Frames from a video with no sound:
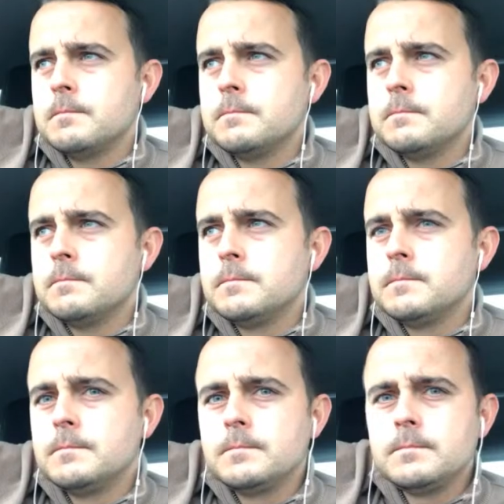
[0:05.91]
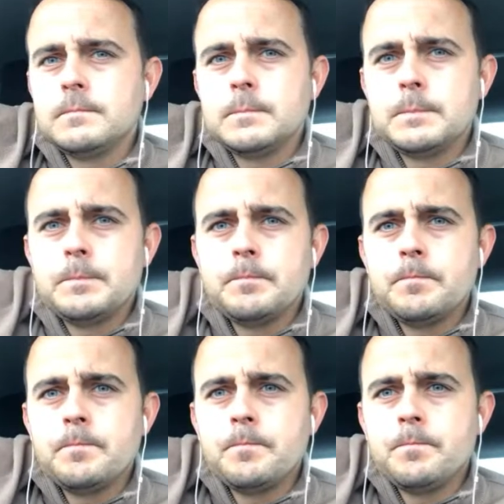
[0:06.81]

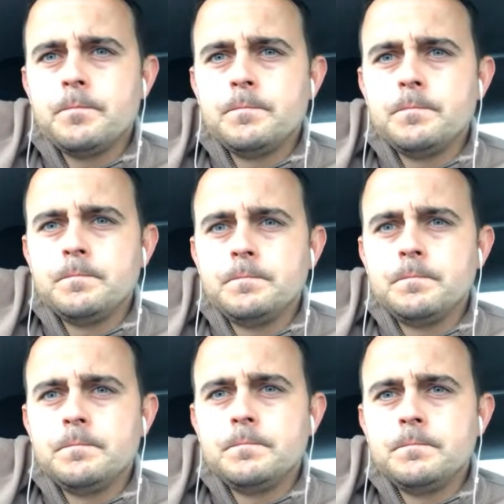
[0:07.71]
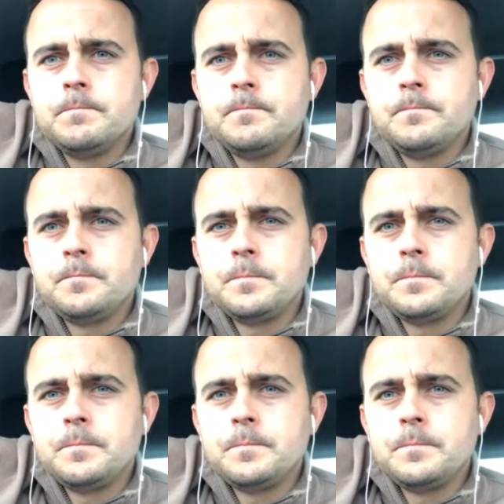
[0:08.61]
No words are spoken by the person on screen.